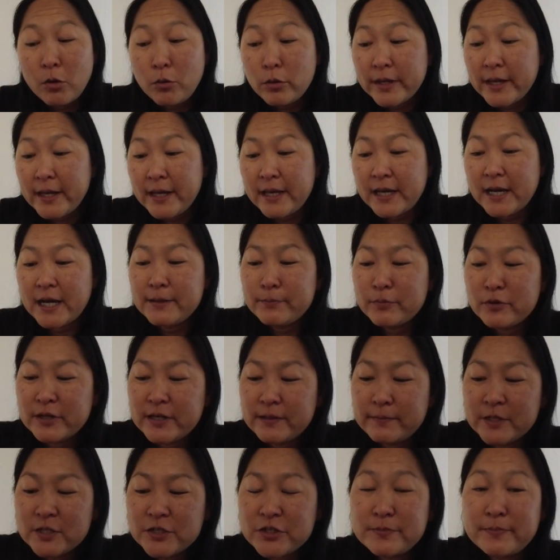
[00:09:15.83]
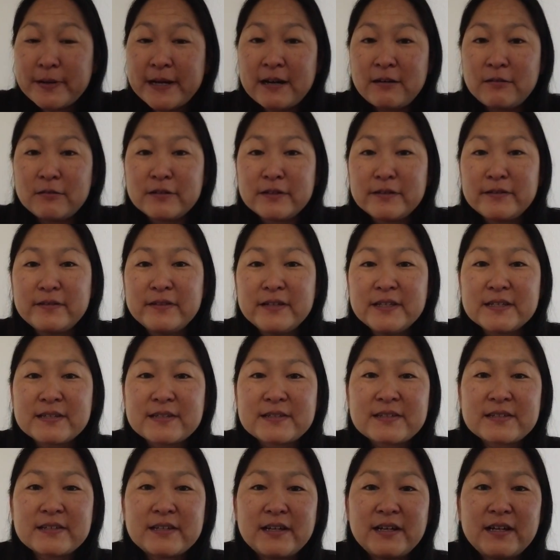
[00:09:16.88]
Okay, I pretty much pounded
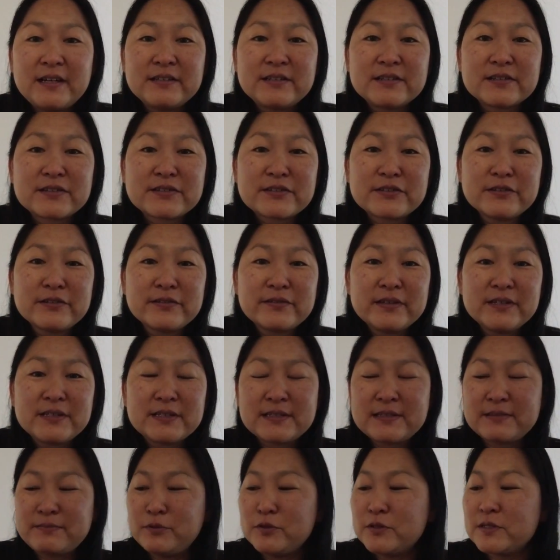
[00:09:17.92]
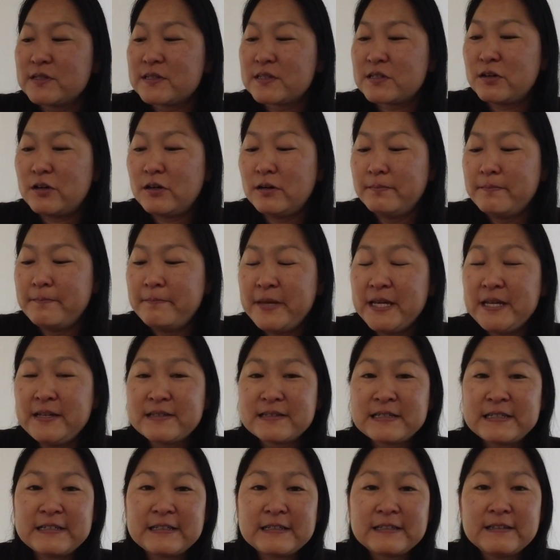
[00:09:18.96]
this dessert. This was
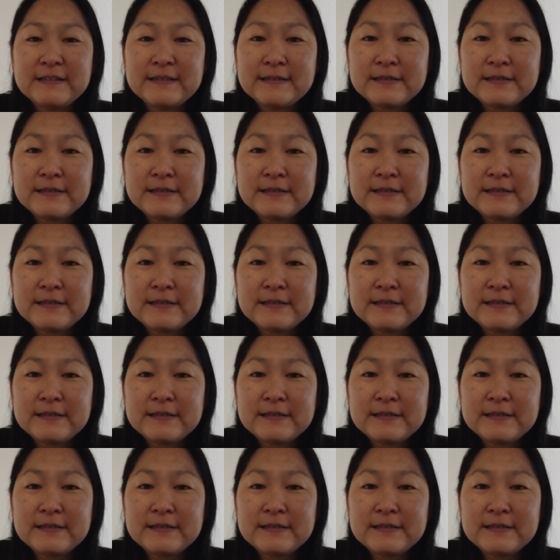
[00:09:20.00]
amazing.